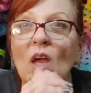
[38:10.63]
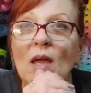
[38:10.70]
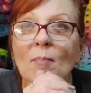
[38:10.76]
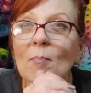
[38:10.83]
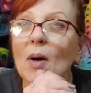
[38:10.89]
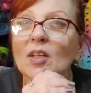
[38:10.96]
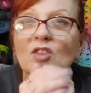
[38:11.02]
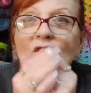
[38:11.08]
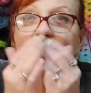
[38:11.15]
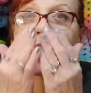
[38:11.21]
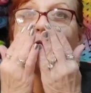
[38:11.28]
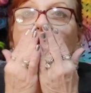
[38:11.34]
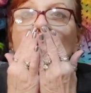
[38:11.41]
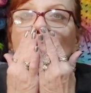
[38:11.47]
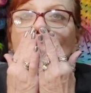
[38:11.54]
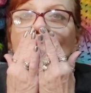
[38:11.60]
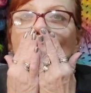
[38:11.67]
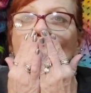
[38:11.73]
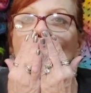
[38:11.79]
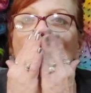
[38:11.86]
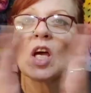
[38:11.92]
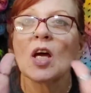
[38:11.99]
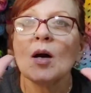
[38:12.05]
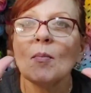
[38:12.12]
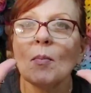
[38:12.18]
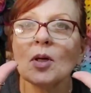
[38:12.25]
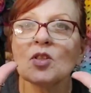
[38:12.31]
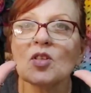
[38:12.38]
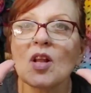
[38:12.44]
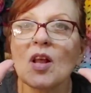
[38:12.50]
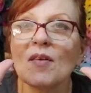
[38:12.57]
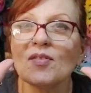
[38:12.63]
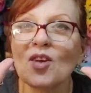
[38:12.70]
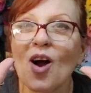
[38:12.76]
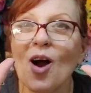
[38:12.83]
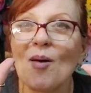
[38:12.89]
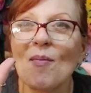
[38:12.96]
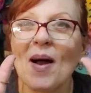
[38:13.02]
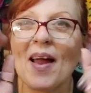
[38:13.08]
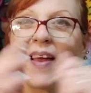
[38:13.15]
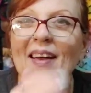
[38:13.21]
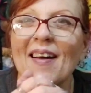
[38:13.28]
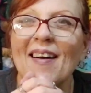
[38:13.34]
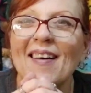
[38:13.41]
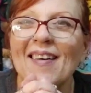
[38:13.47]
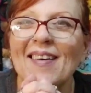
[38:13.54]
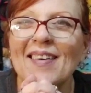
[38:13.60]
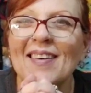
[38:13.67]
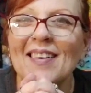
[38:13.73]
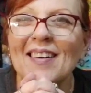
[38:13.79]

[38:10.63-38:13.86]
And much love. Much love to all my uh,